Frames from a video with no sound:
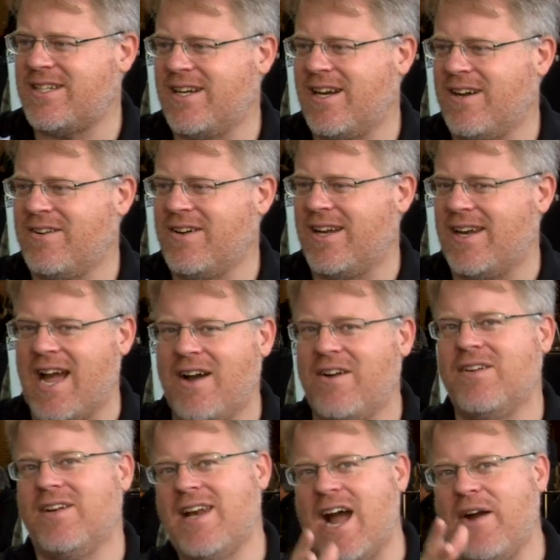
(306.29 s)
you know, and
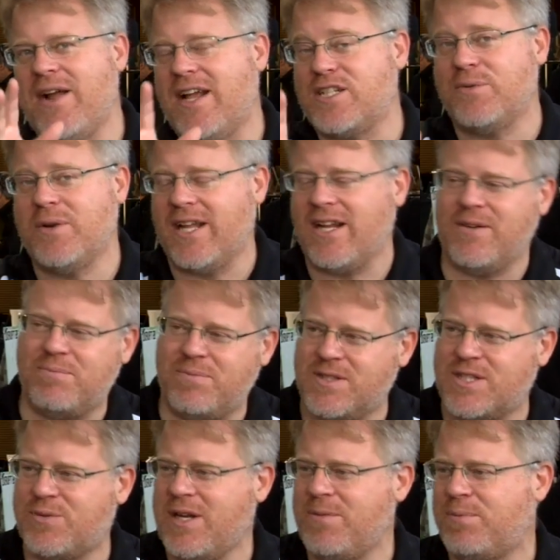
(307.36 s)
now yeah. now he has a really
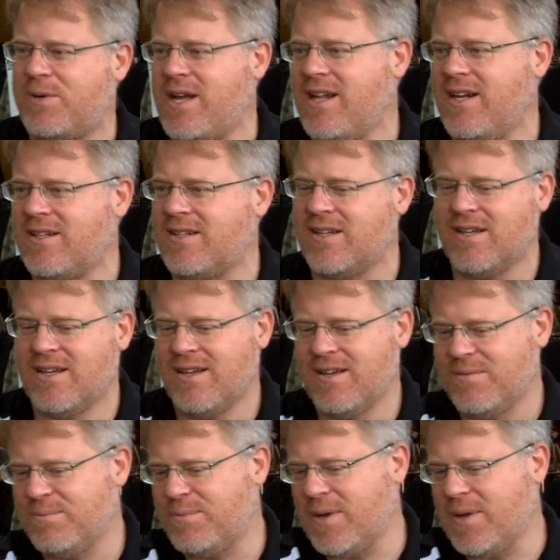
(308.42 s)
sweet product. Yeah, that's right.